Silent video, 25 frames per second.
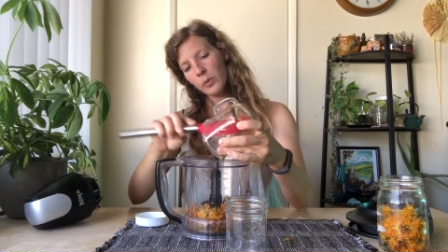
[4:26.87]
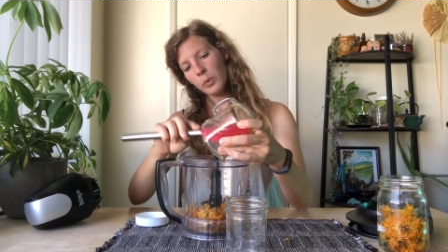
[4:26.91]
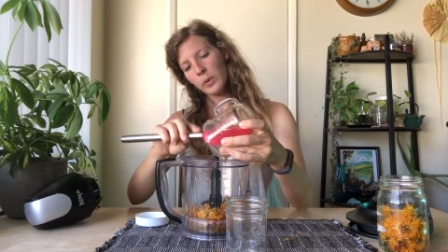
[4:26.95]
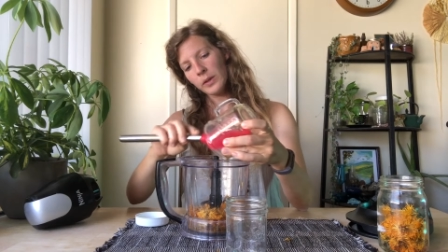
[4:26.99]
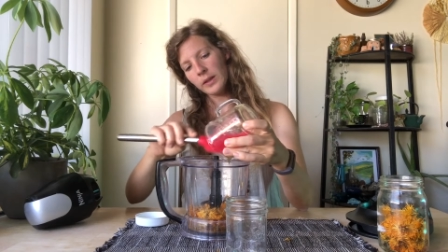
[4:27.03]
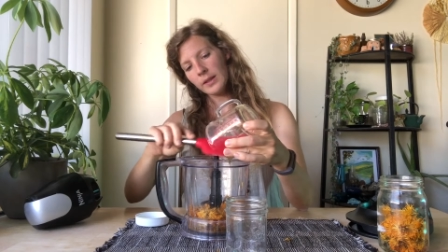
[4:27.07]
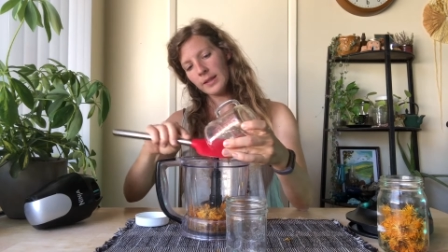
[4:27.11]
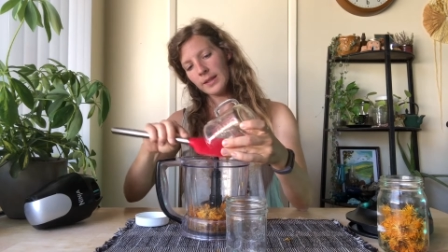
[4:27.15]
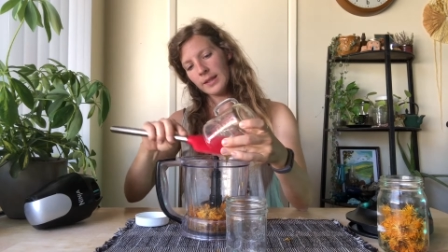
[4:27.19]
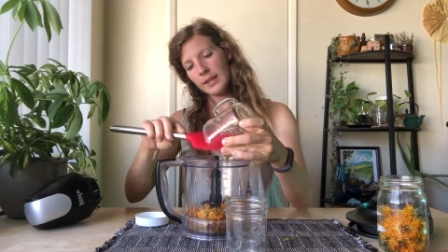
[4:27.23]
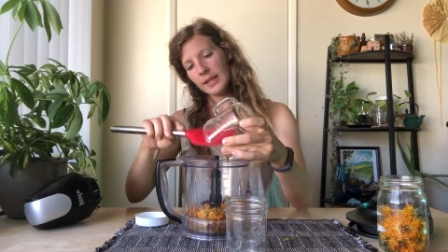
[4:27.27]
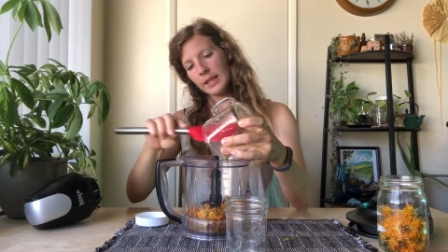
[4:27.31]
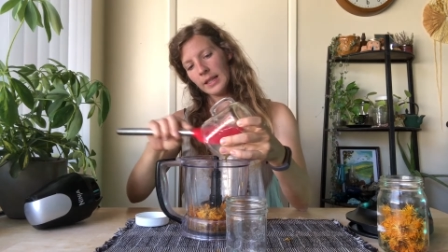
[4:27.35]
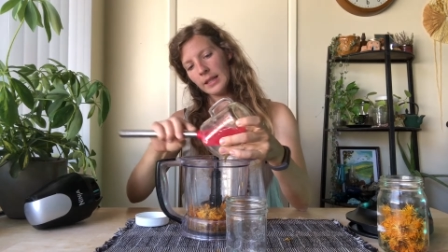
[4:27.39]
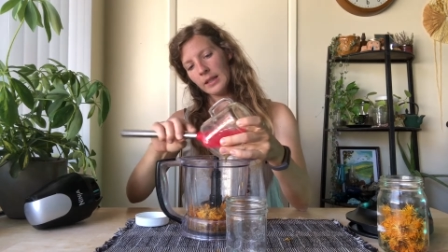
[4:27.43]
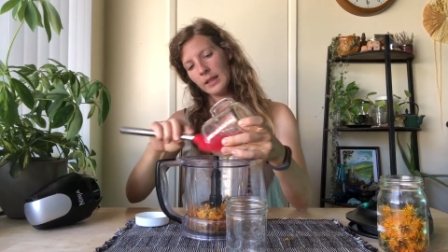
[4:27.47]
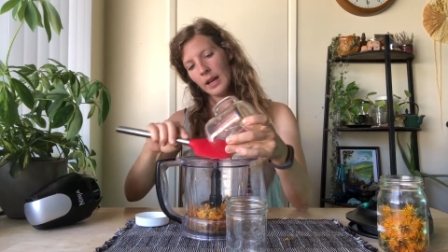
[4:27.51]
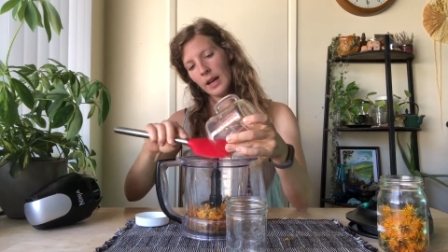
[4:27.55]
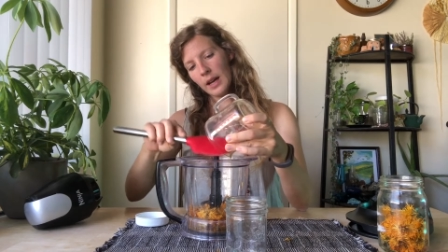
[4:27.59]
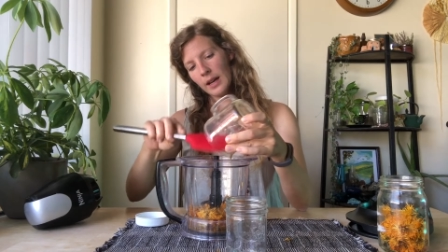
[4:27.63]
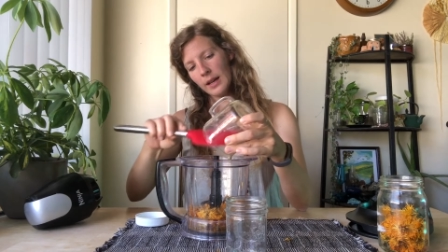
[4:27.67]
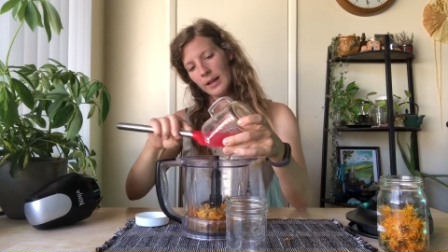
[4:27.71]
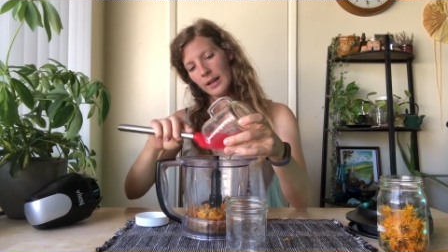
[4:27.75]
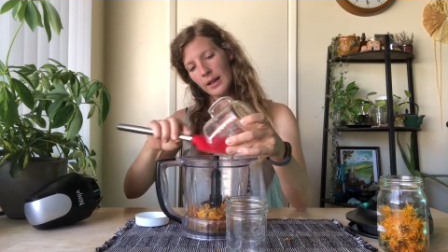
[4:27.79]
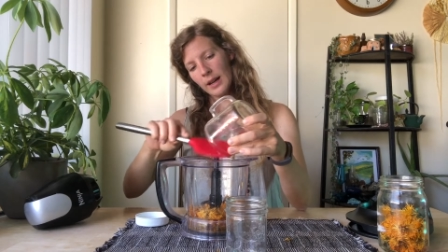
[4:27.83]
We'll see
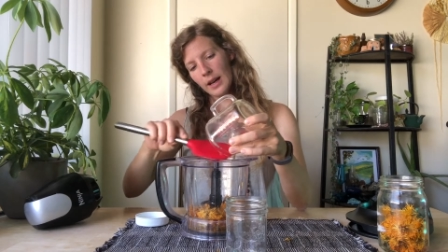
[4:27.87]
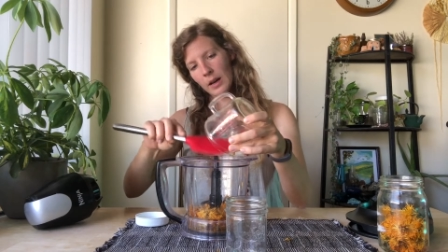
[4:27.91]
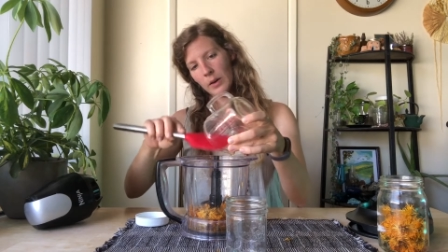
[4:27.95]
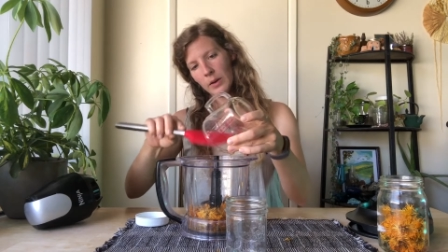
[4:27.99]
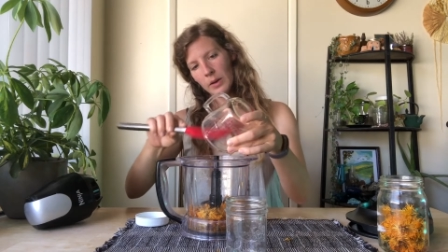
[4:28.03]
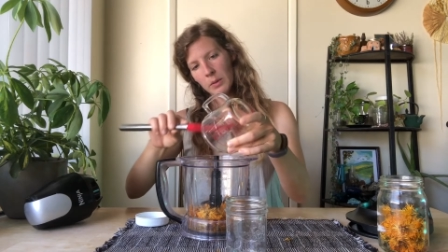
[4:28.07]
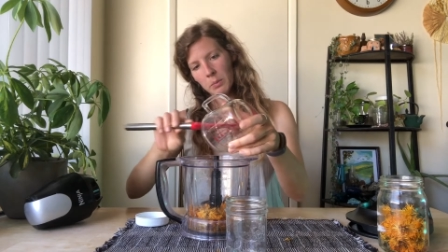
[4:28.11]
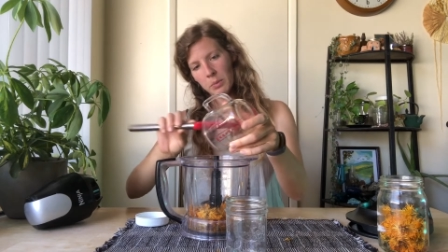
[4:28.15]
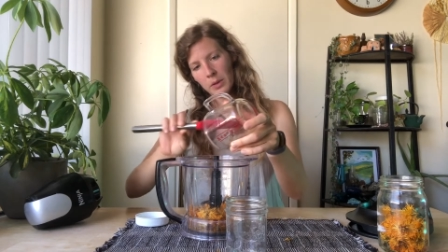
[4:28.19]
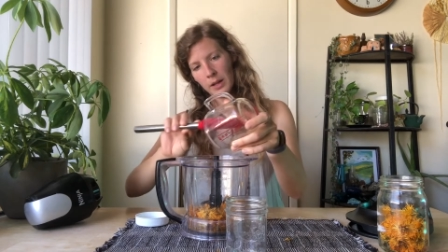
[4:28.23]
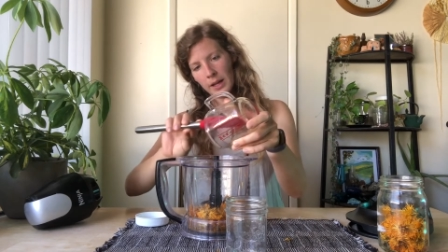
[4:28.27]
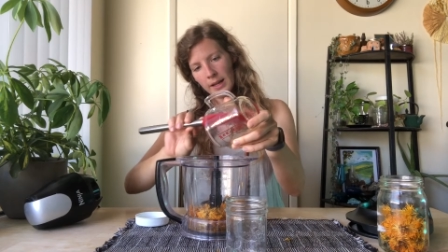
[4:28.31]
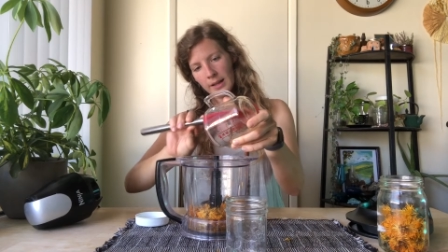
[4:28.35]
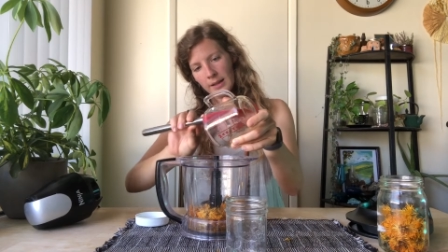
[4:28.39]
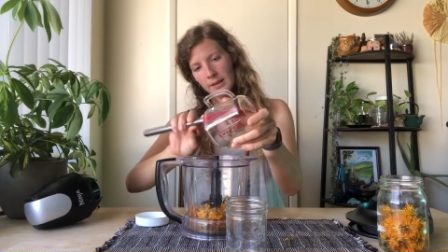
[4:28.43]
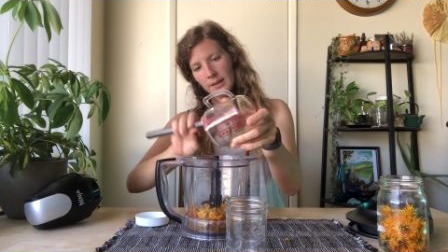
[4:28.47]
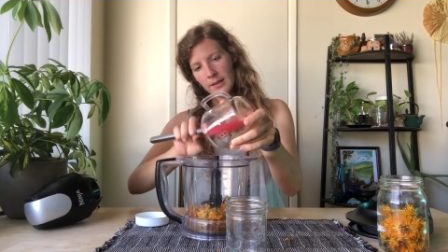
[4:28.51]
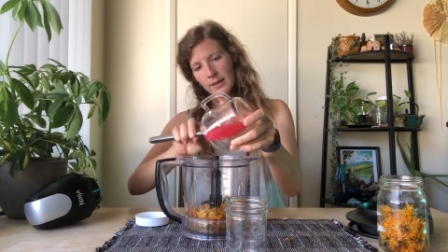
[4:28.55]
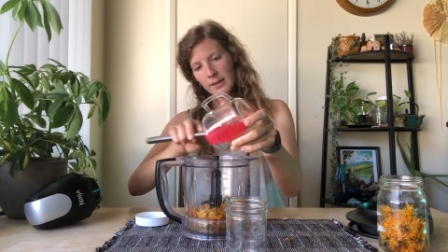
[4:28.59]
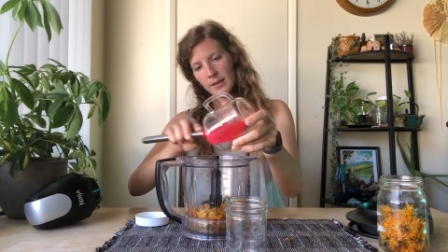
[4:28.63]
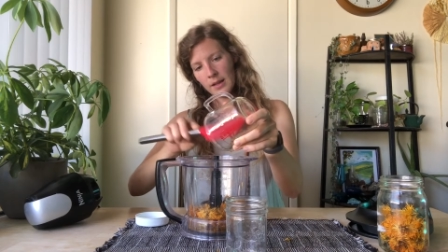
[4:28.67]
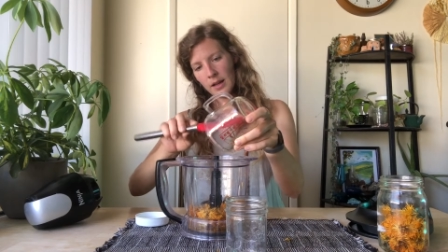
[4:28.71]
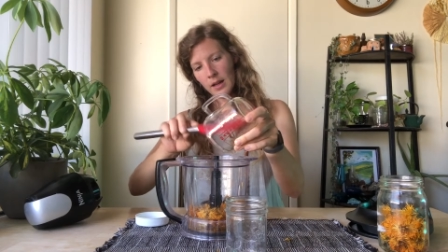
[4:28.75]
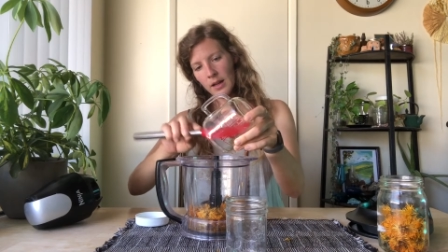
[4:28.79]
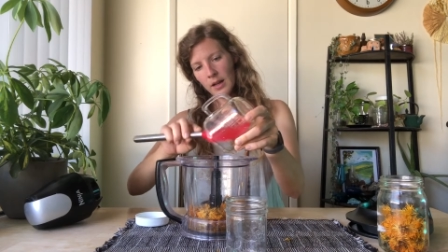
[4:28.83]
how it
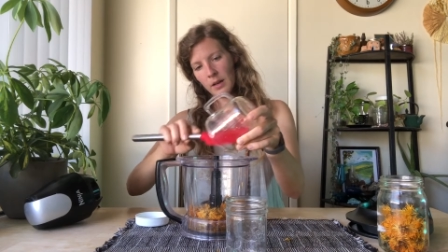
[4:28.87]
blends.